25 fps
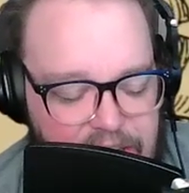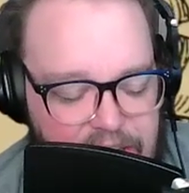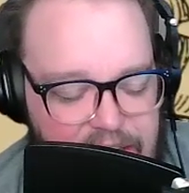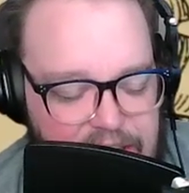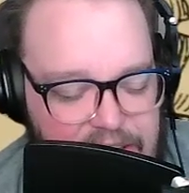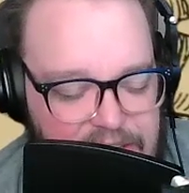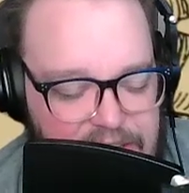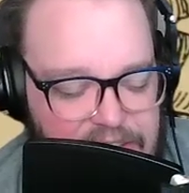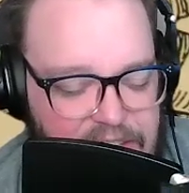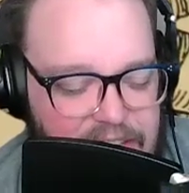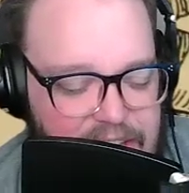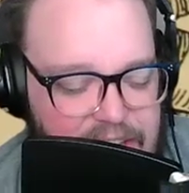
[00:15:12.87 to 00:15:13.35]

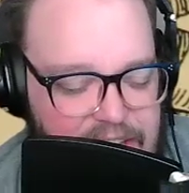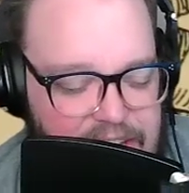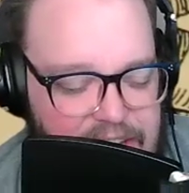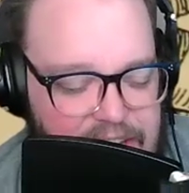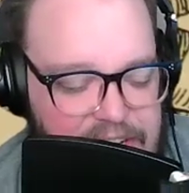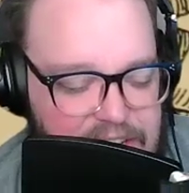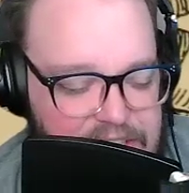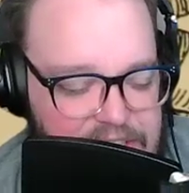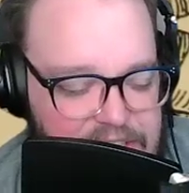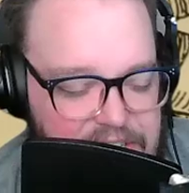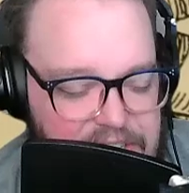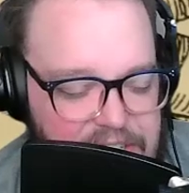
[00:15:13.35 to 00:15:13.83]
like
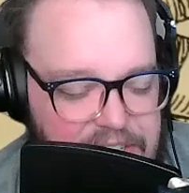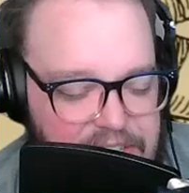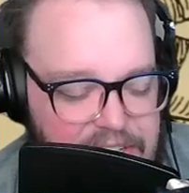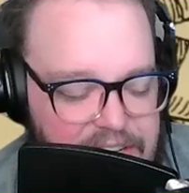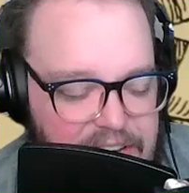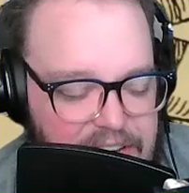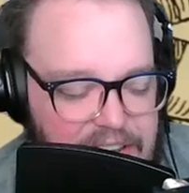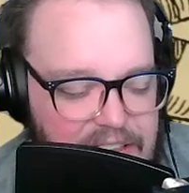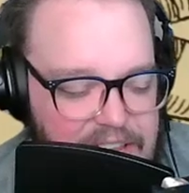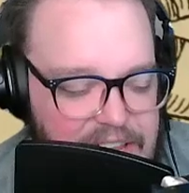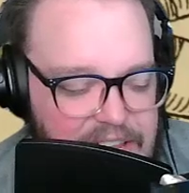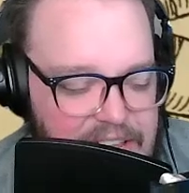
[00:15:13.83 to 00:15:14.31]

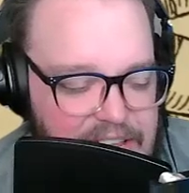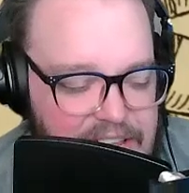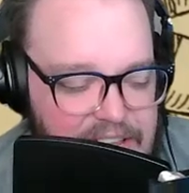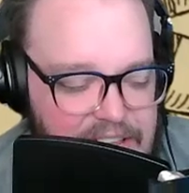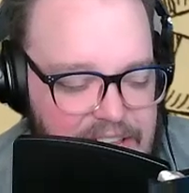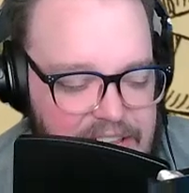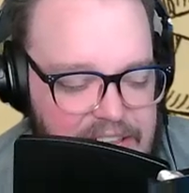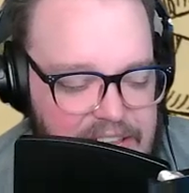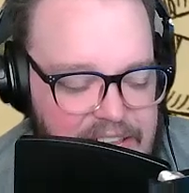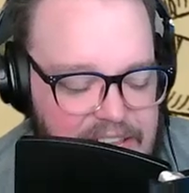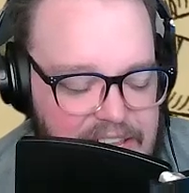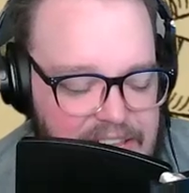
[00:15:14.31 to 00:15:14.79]

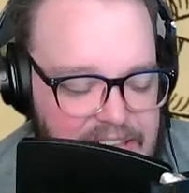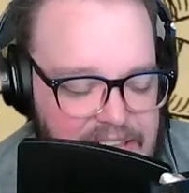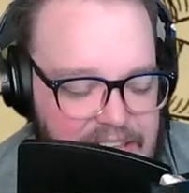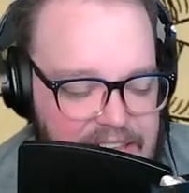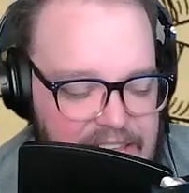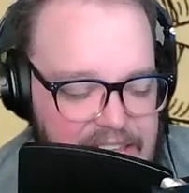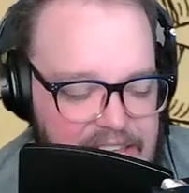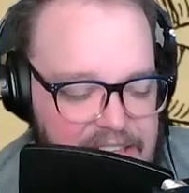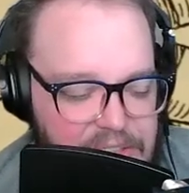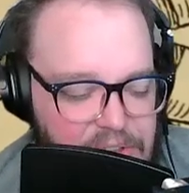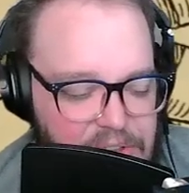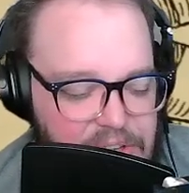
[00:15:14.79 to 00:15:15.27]

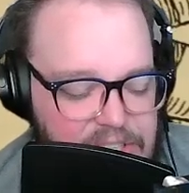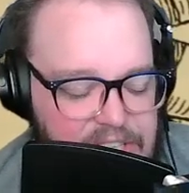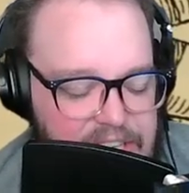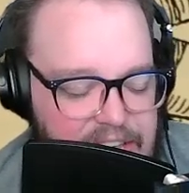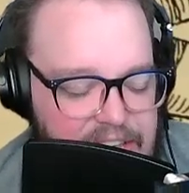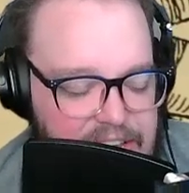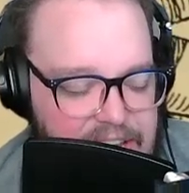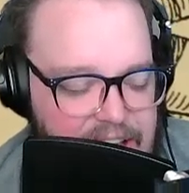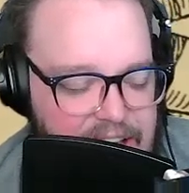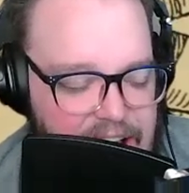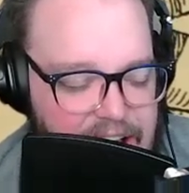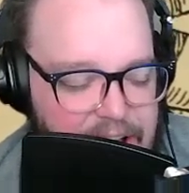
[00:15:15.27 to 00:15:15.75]
he looks
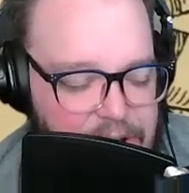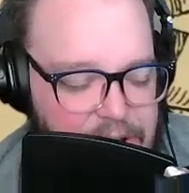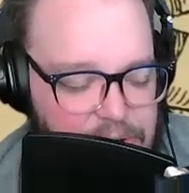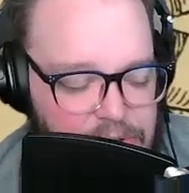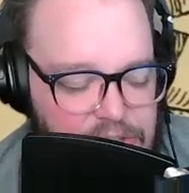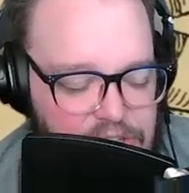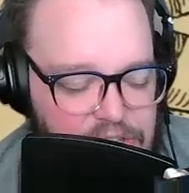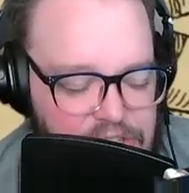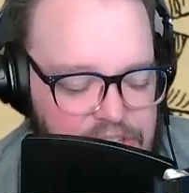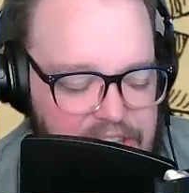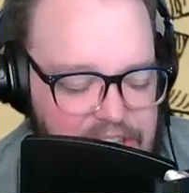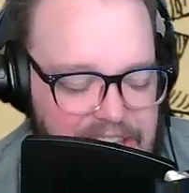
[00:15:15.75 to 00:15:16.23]
like a guy
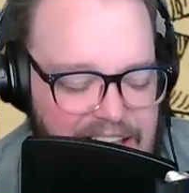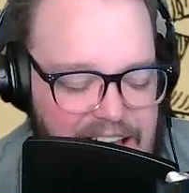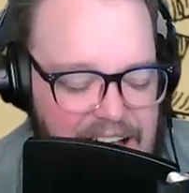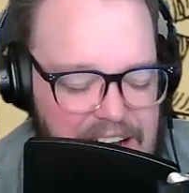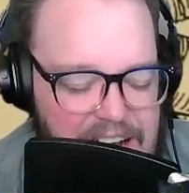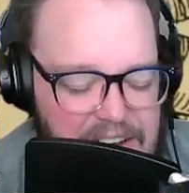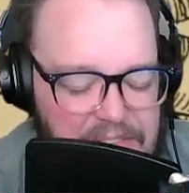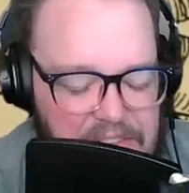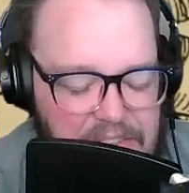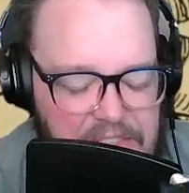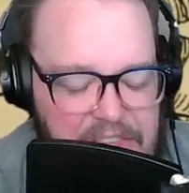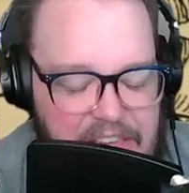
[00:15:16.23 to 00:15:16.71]
who's just like
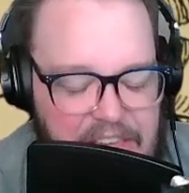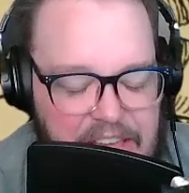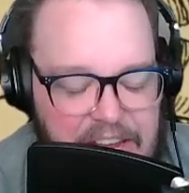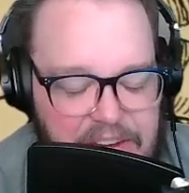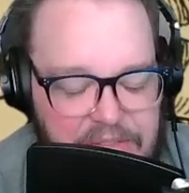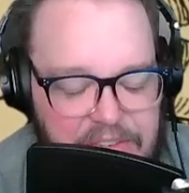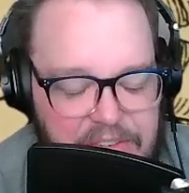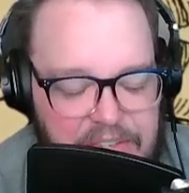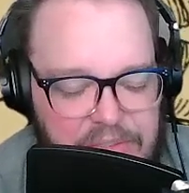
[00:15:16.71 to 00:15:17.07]
kind of at the end